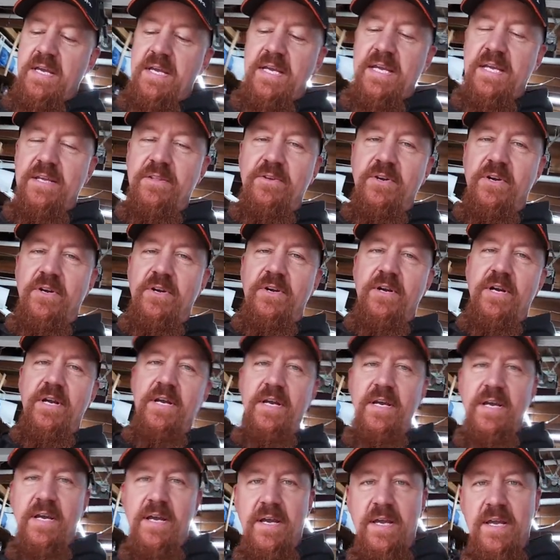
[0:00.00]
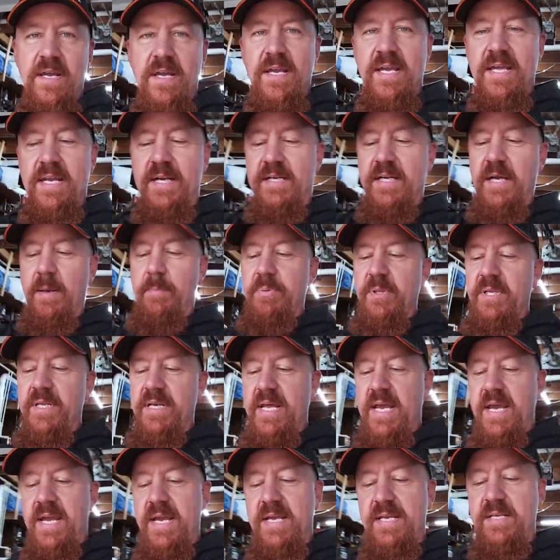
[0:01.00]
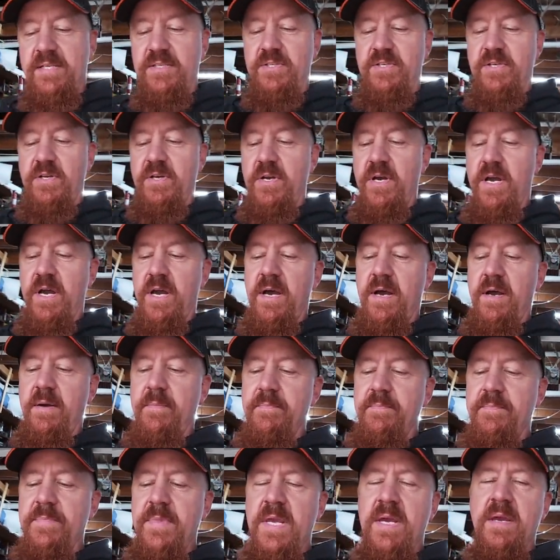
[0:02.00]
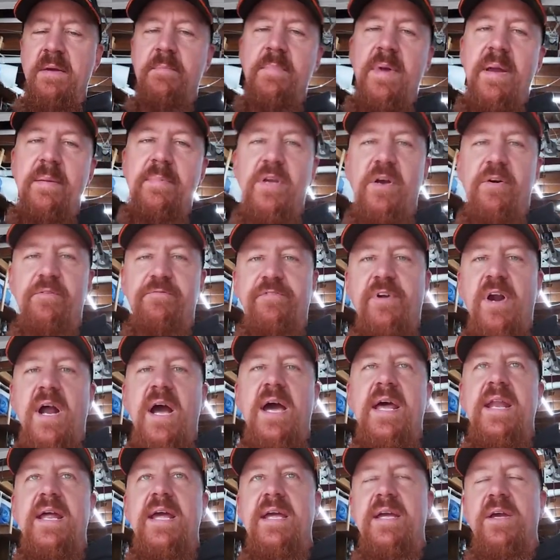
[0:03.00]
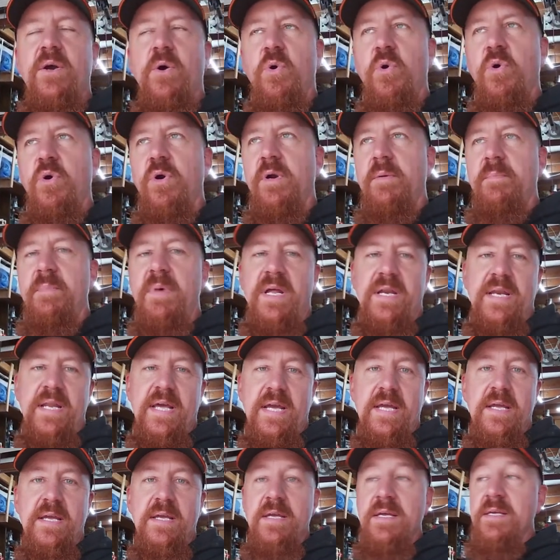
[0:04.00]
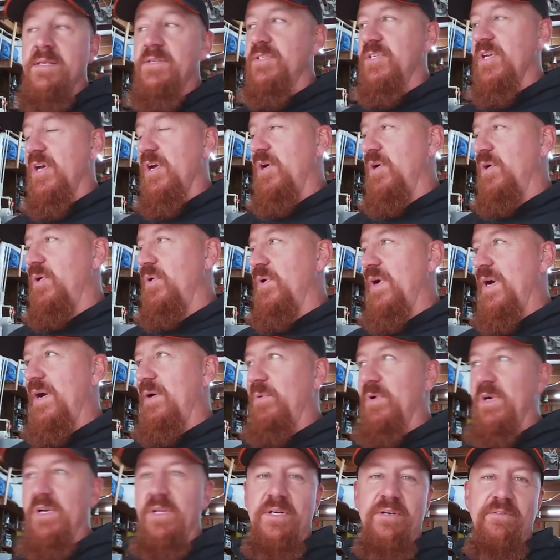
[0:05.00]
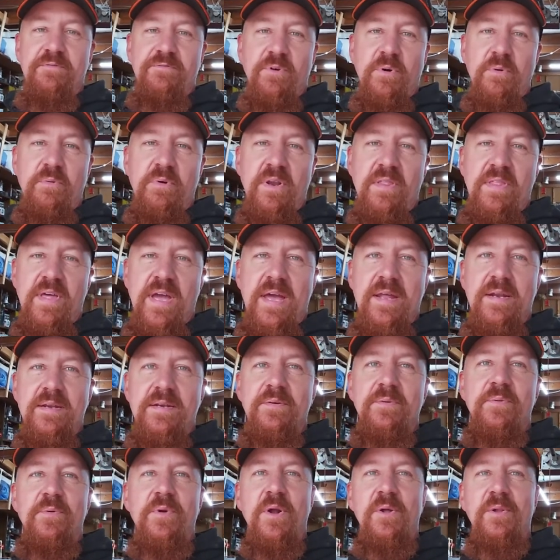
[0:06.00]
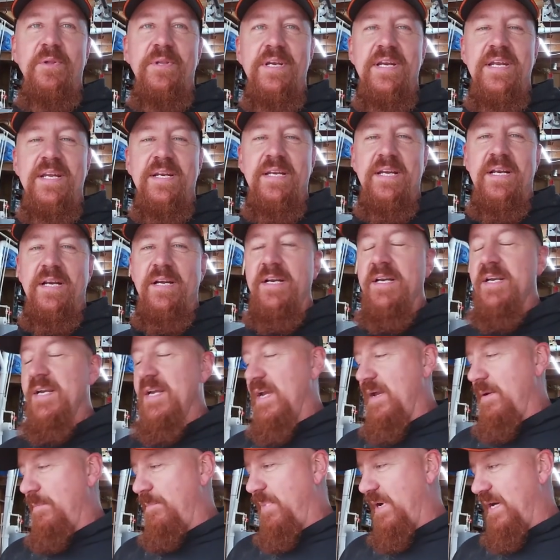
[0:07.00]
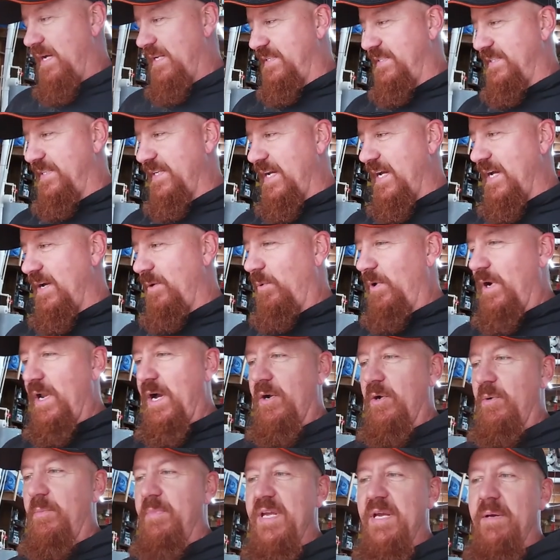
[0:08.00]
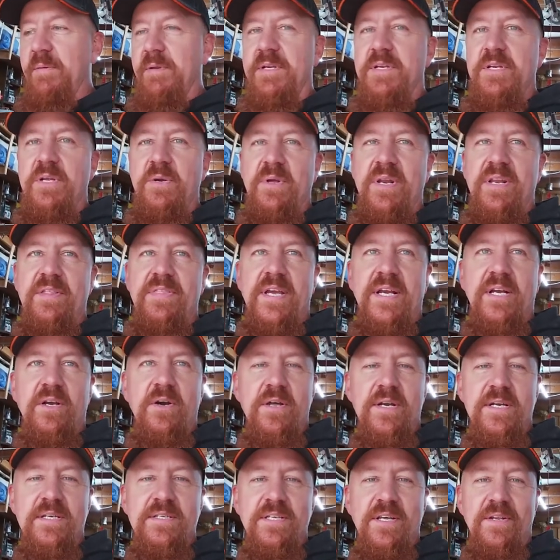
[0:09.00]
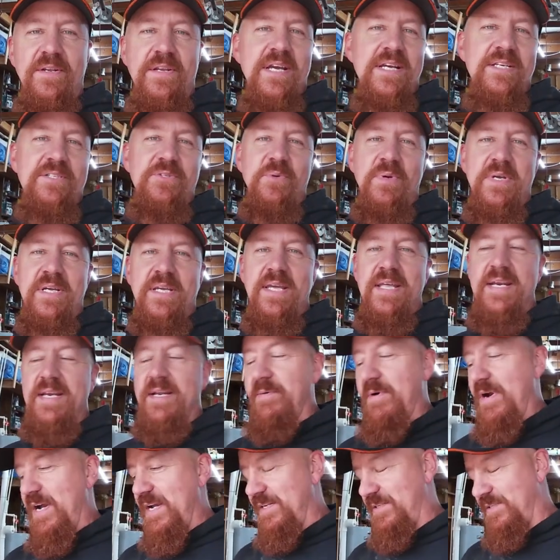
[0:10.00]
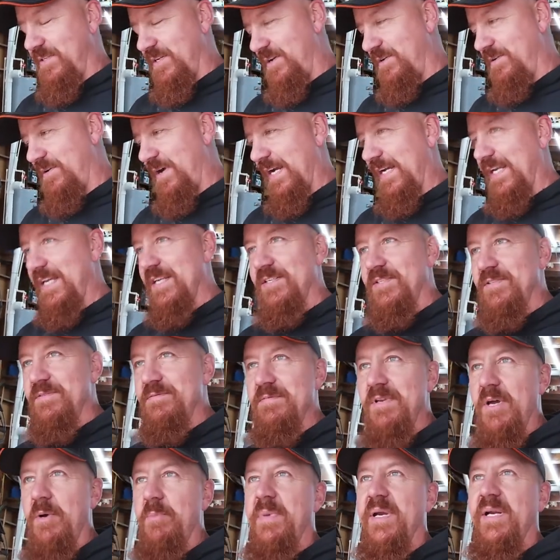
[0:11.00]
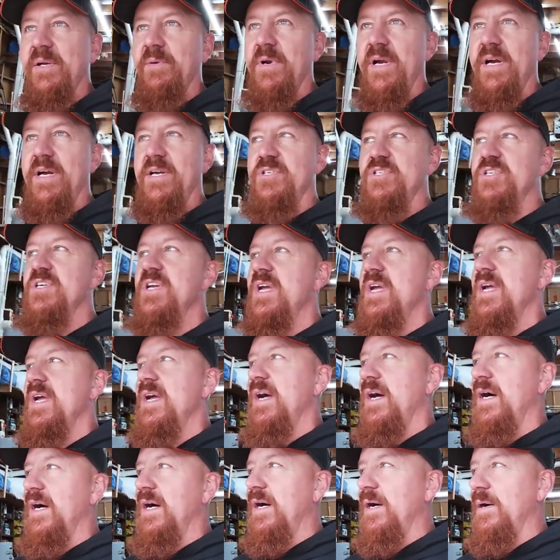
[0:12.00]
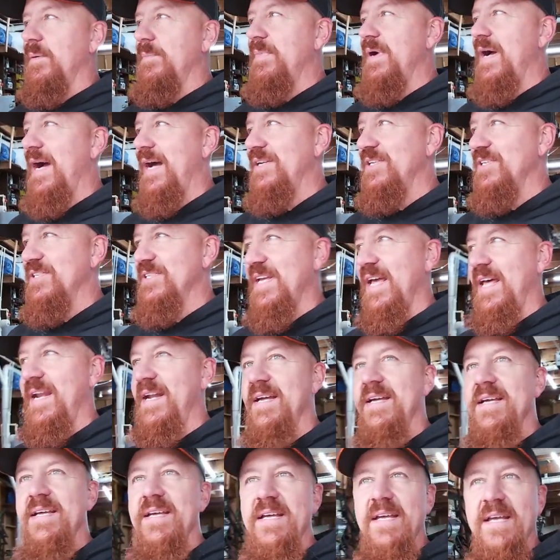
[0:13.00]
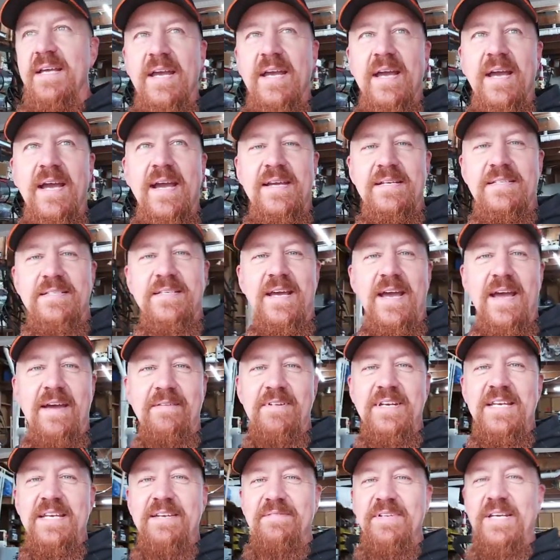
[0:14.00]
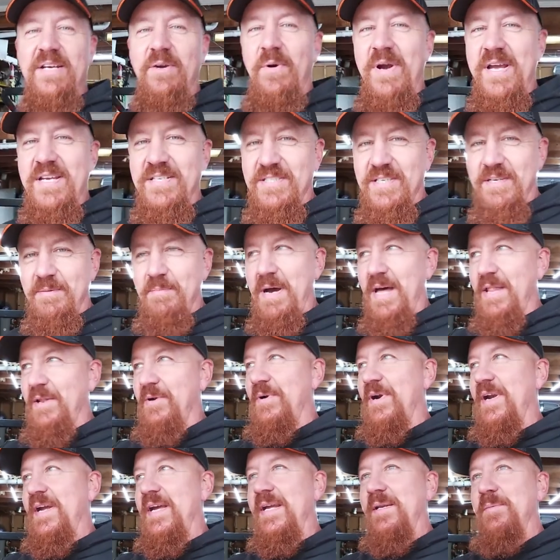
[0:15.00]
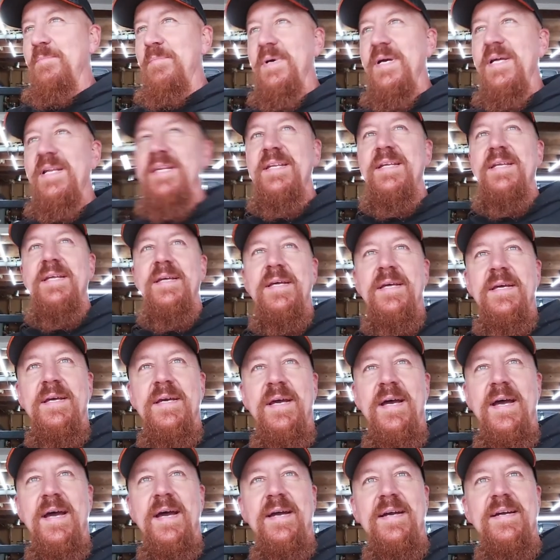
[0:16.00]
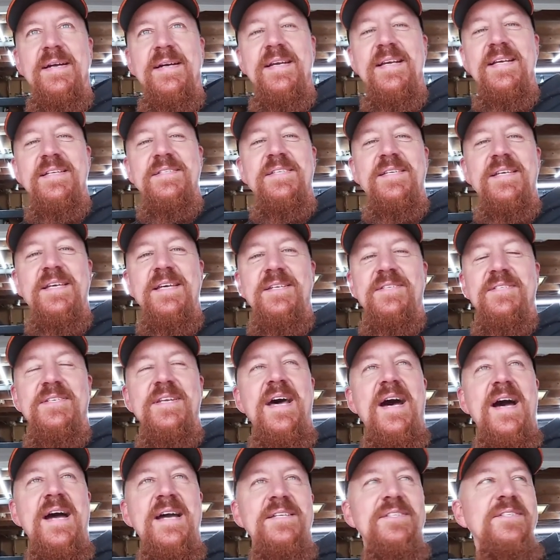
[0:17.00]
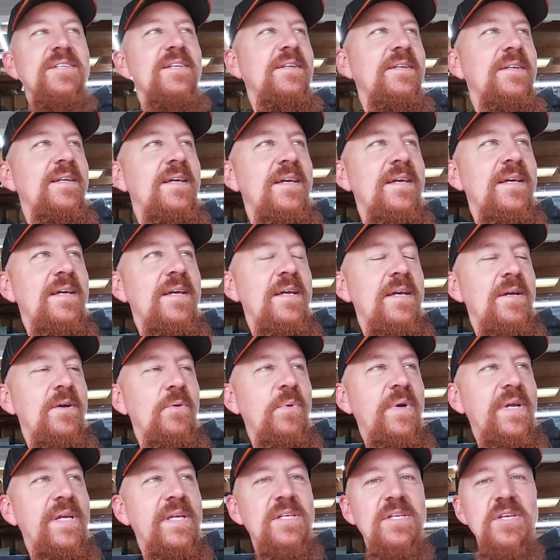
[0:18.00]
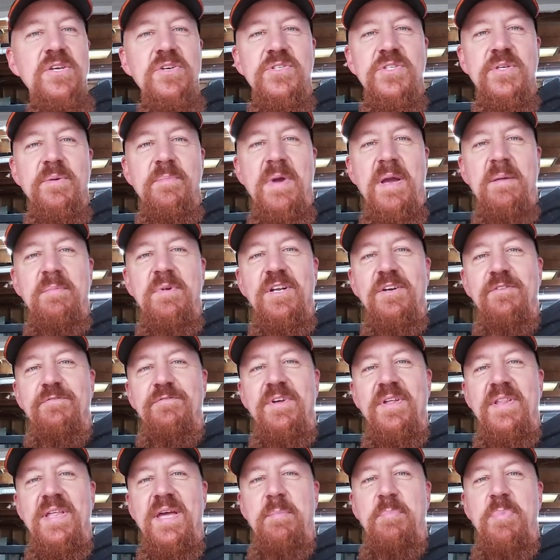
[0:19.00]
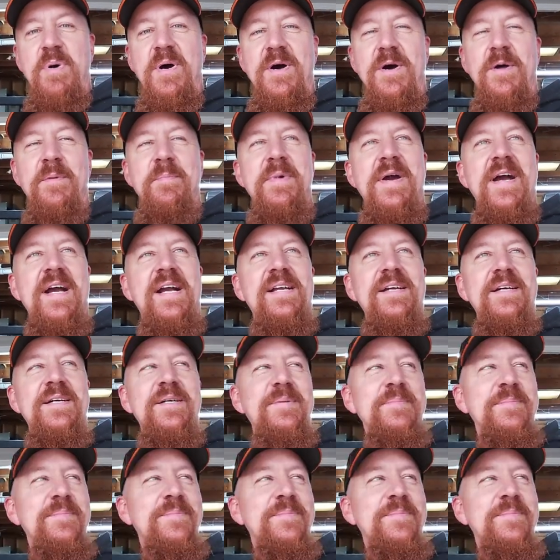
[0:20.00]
either in a couple of days, um, maybe on Friday or Monday. So uh, we're looking forward to that rolling in here. But uh, we're not going to be able to do anything on it until next week anyway. So I guess no big rush. Um, I just kind of hate to have an evening wasted by the rain, but ah, it's it's nice and we could use it. Maybe it'll fill that pond back up.